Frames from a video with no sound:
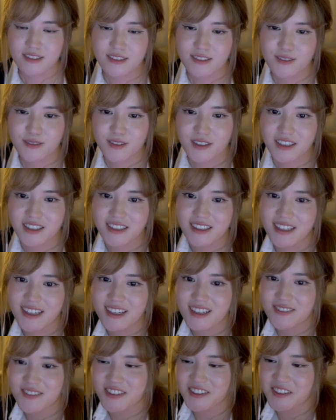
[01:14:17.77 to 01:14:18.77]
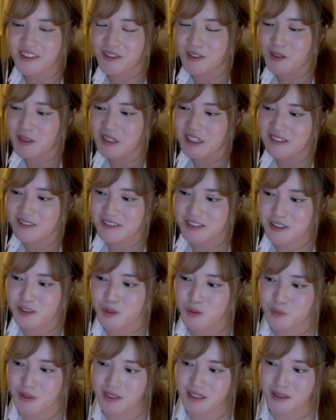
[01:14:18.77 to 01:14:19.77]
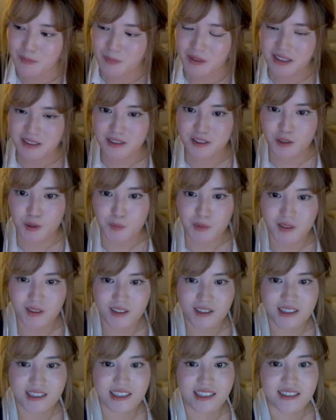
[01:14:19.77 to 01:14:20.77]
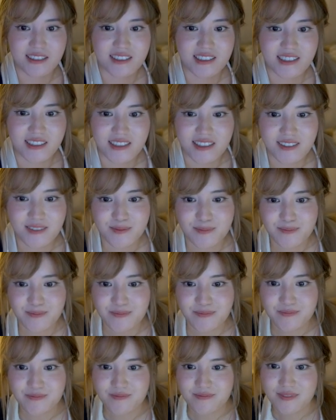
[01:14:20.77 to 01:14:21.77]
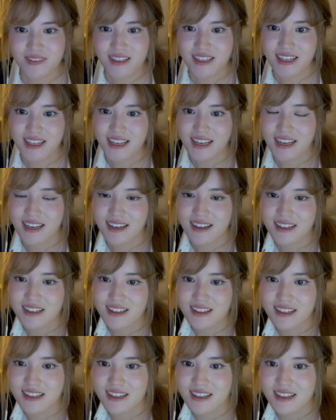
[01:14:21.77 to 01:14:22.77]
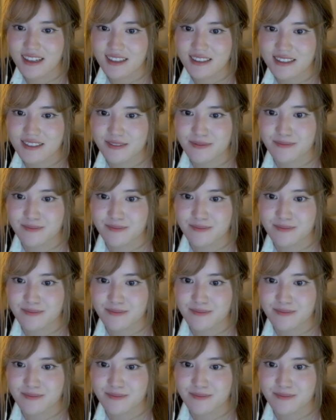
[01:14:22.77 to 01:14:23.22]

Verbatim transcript: We're gonna have a lot of snow Kimmy and snowball content soon. Lot a lot a lot.